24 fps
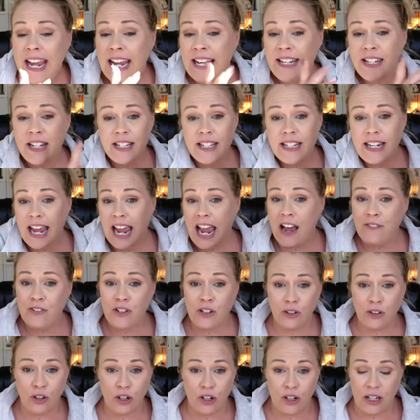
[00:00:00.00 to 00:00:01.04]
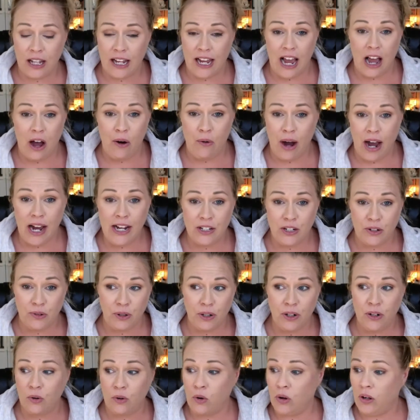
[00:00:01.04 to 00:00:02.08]
It doesn't have to look like how I do
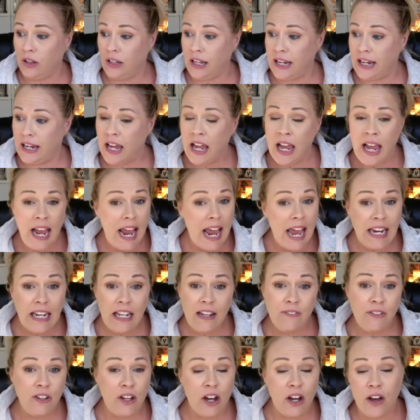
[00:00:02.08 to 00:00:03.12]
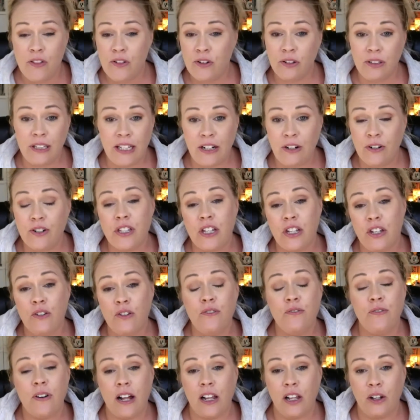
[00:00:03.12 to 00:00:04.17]
it or like any of the other leaders that you
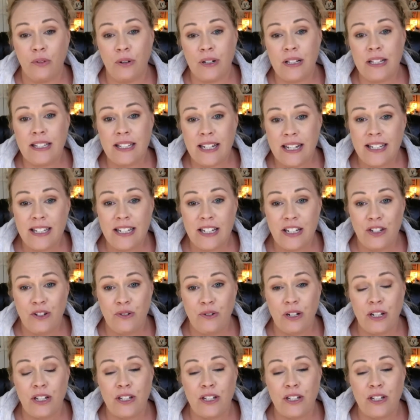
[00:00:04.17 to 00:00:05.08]
follow in Scentsy do it,